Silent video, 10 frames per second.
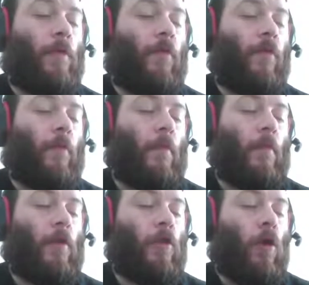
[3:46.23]
from
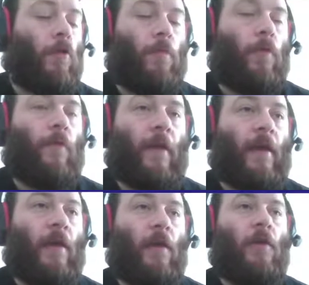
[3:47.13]
not
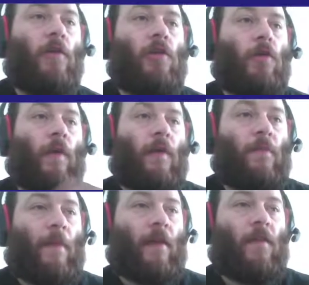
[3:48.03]
moving to his
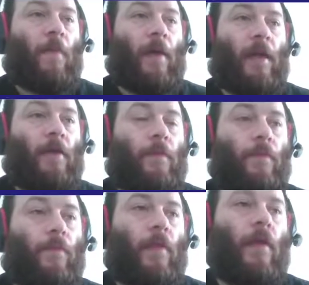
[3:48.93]
max speed.
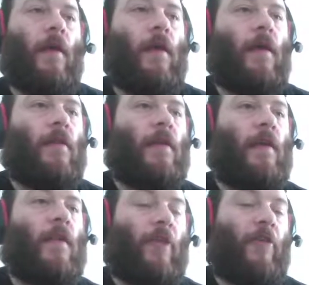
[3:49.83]

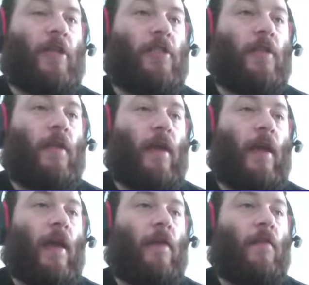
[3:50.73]
Deceleration
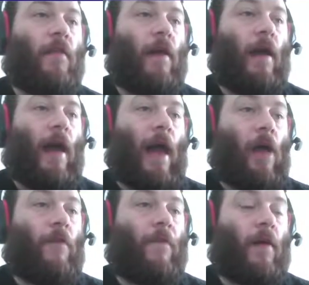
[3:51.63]
is
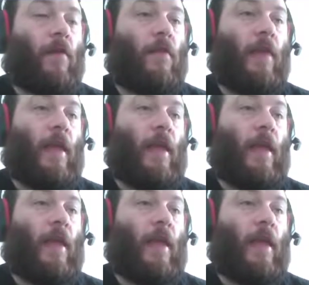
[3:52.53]
how fast he